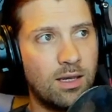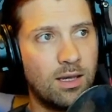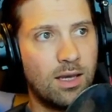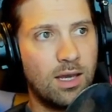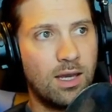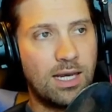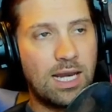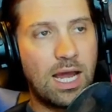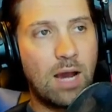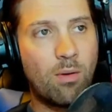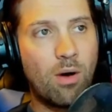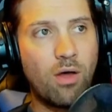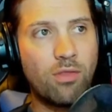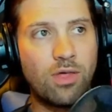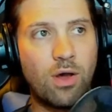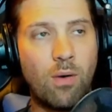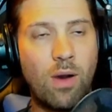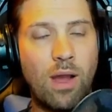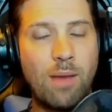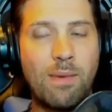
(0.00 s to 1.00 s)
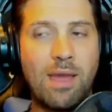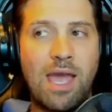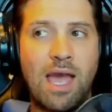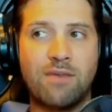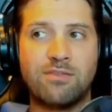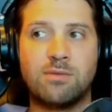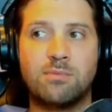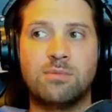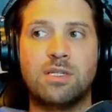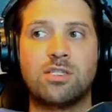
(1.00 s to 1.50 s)
Now, although I may
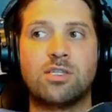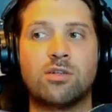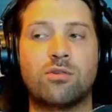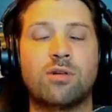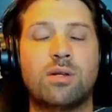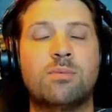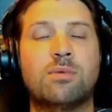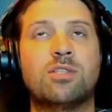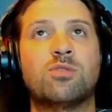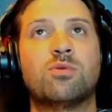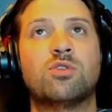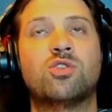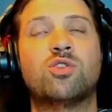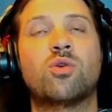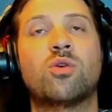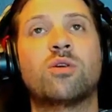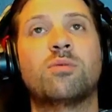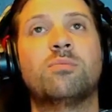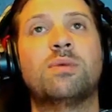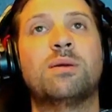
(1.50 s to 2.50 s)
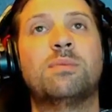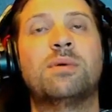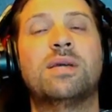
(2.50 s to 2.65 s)
have some disagreements with Jordan B.